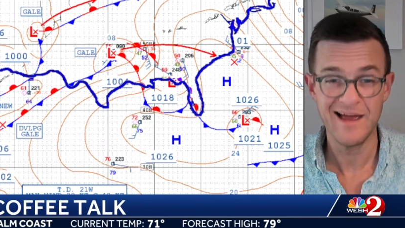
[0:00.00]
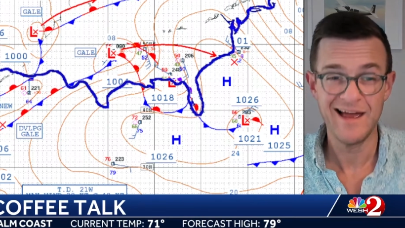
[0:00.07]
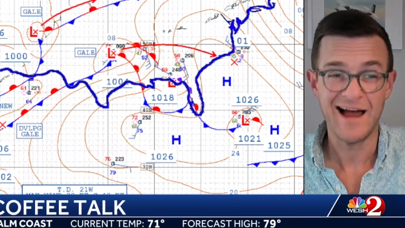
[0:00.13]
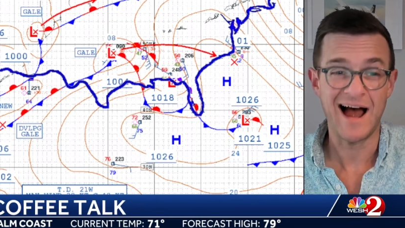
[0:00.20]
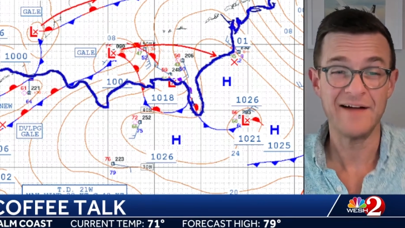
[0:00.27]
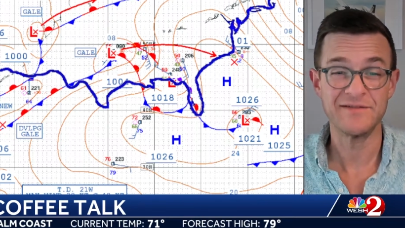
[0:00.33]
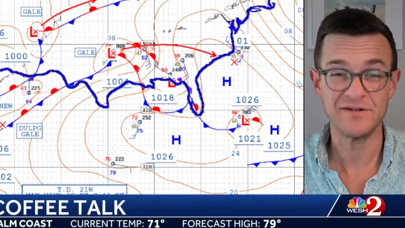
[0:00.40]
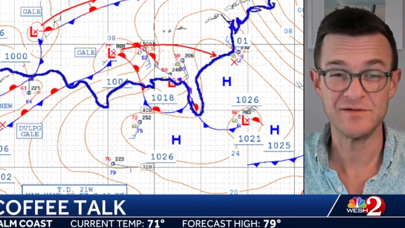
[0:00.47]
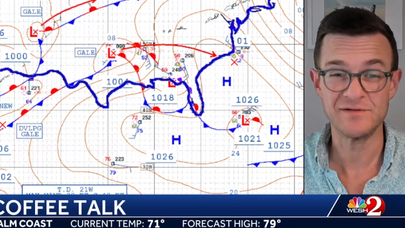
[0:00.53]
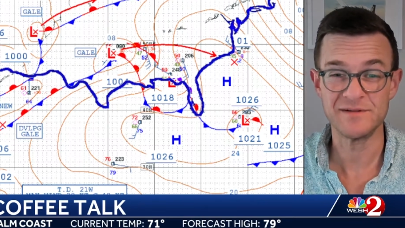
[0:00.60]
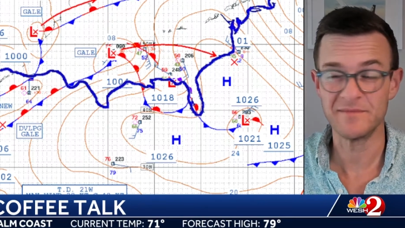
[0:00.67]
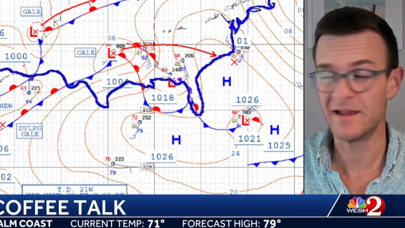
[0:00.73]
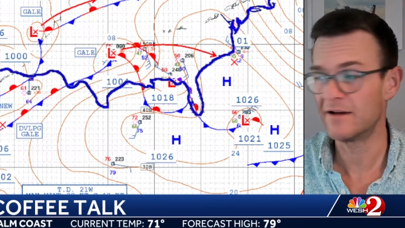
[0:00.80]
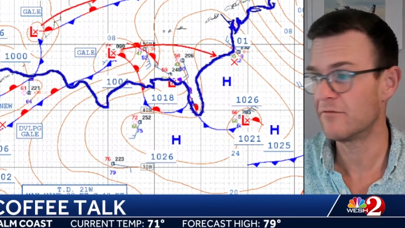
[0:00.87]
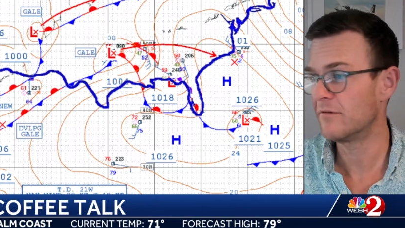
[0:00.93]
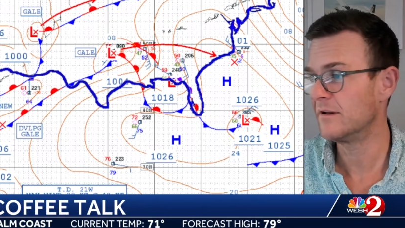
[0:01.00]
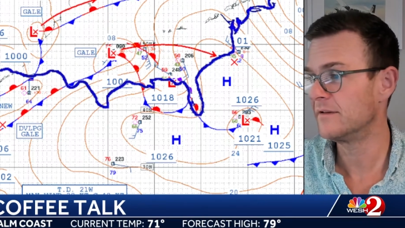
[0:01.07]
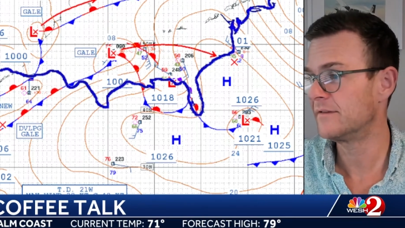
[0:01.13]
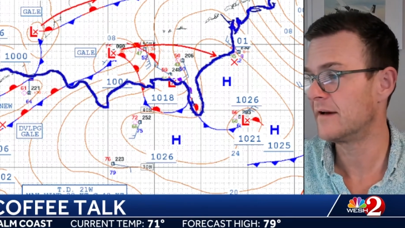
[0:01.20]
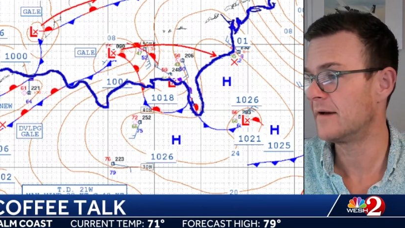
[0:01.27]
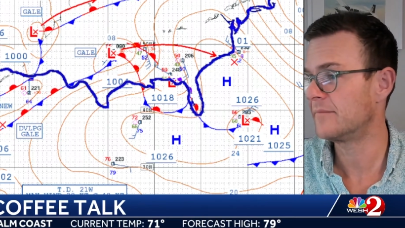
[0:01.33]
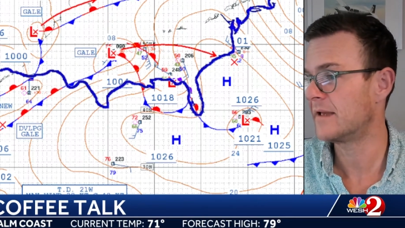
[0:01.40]
I have to do some like
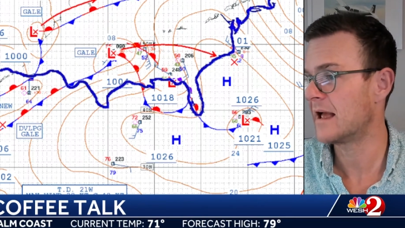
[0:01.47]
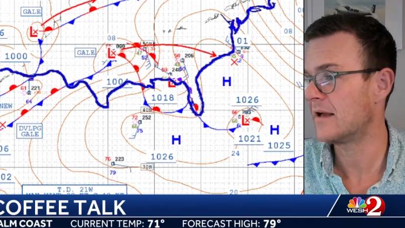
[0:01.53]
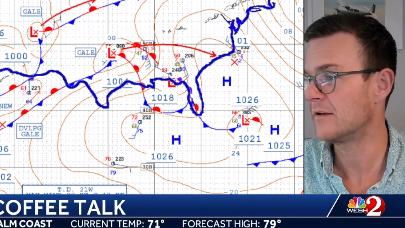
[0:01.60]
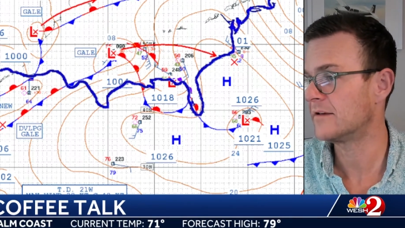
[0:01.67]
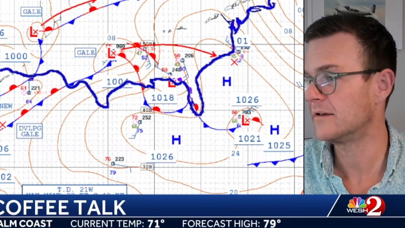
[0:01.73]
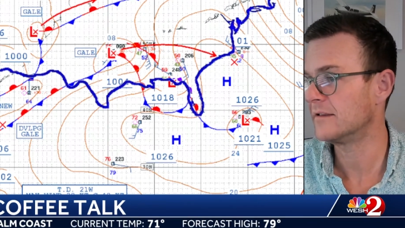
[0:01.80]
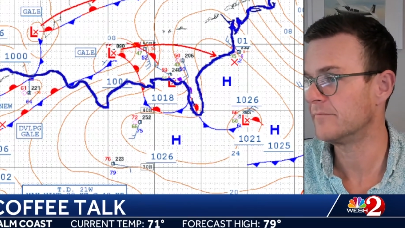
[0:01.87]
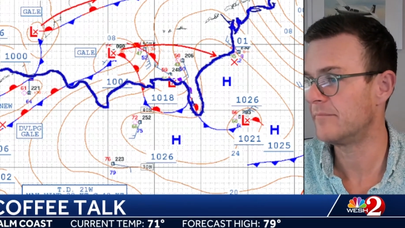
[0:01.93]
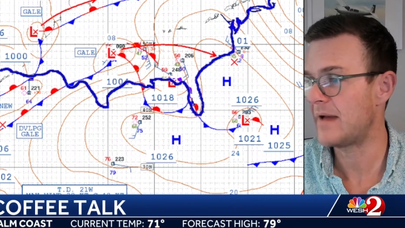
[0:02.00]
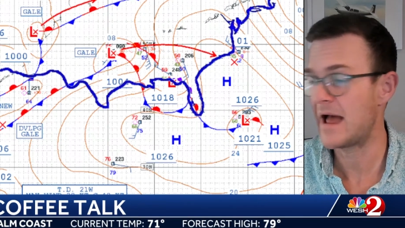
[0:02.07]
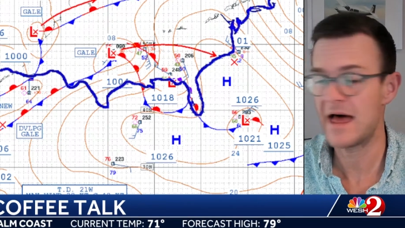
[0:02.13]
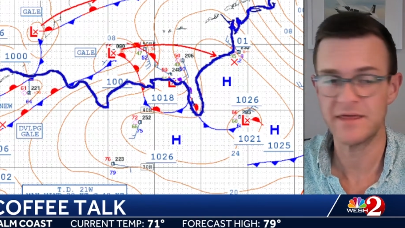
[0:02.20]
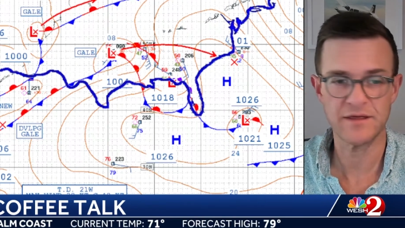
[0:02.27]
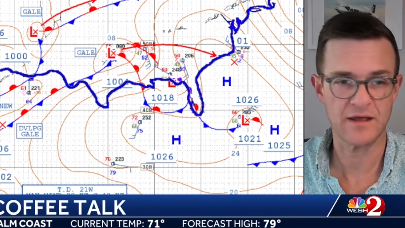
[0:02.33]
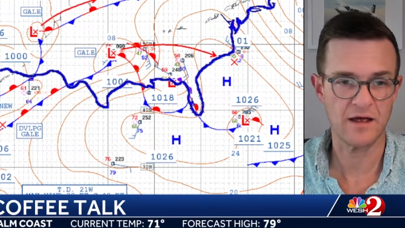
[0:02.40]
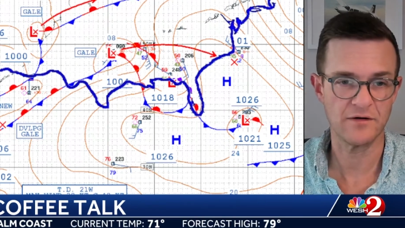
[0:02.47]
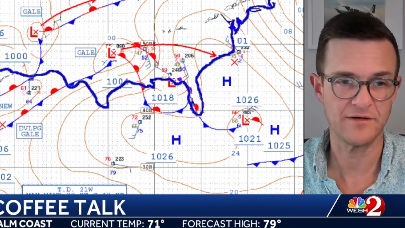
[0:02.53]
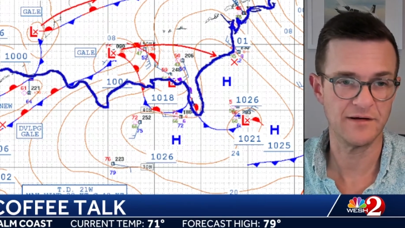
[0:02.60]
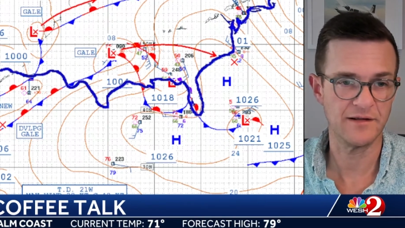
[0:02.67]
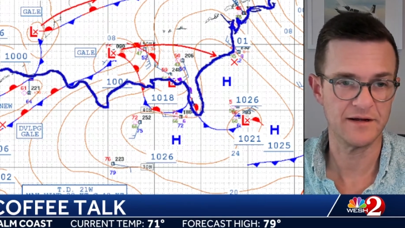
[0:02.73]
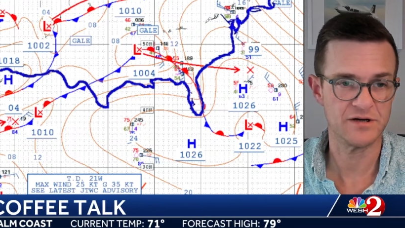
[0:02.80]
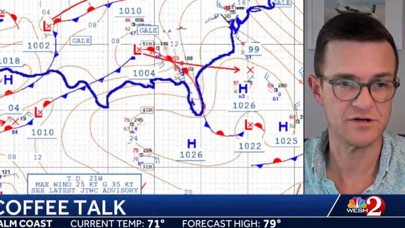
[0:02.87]
real-time math
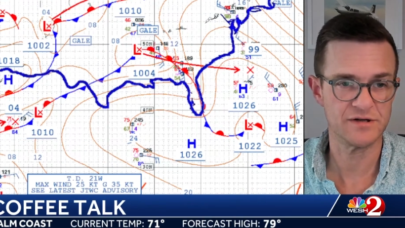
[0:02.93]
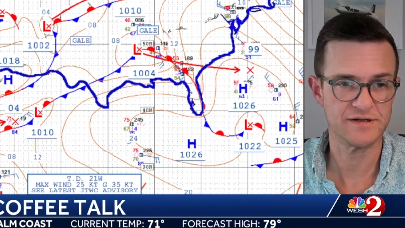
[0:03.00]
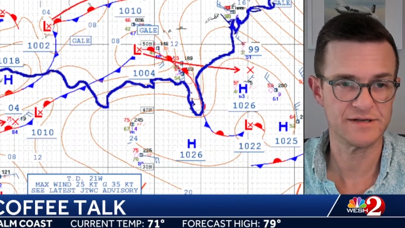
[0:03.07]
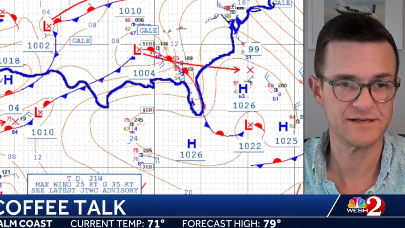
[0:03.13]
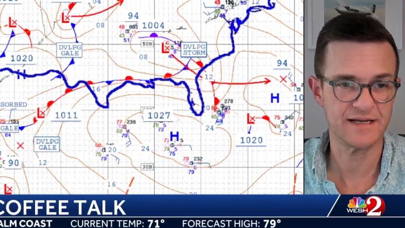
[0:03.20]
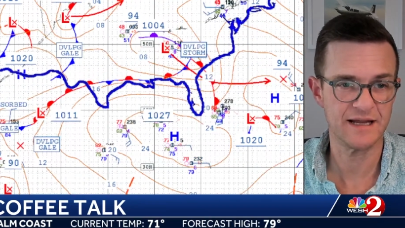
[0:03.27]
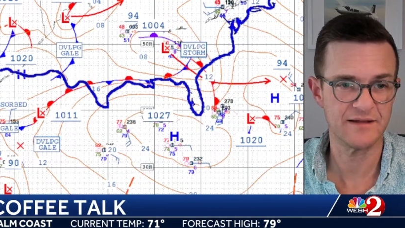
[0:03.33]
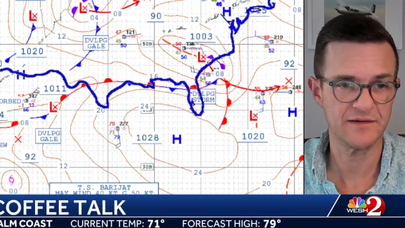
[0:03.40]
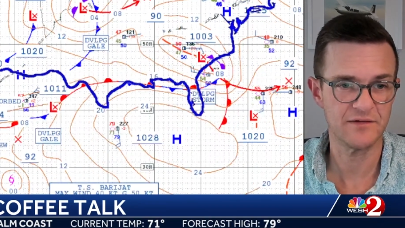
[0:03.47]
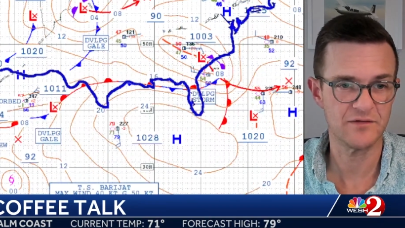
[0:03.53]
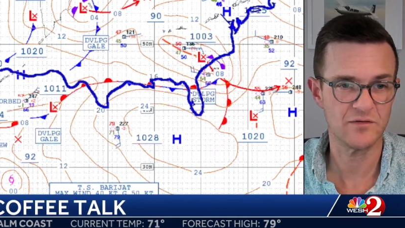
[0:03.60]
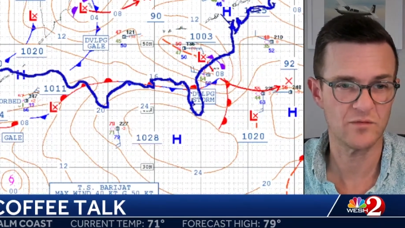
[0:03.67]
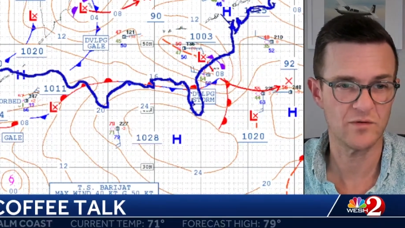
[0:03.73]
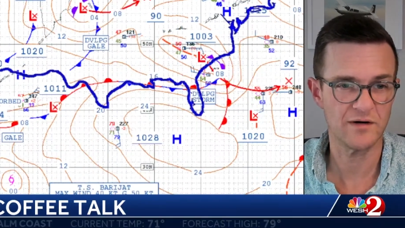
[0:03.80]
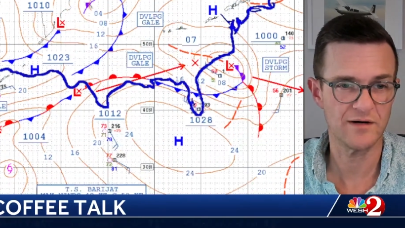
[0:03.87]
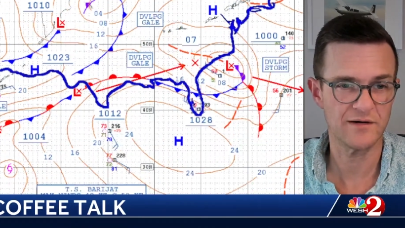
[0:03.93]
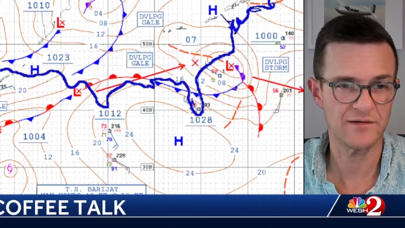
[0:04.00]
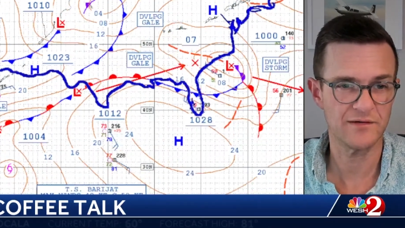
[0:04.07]
calculations to get this to work.